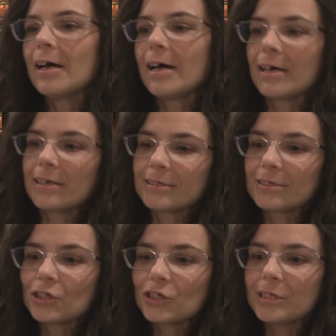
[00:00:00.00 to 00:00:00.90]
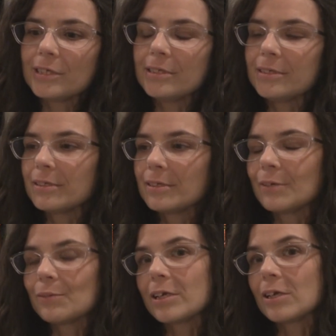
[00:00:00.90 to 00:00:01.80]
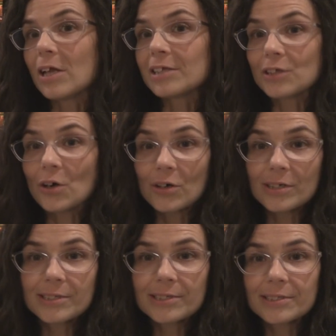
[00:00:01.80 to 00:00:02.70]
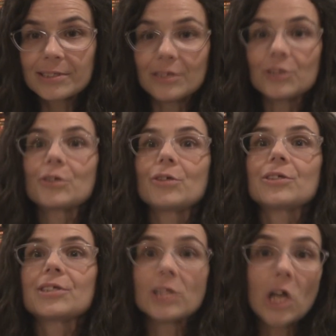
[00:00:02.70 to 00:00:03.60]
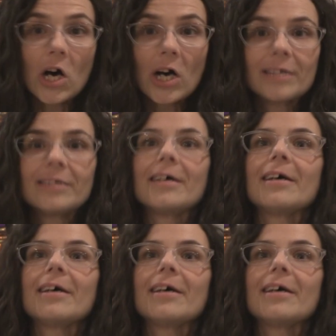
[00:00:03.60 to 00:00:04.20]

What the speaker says: And she invited lots of artists into her salon,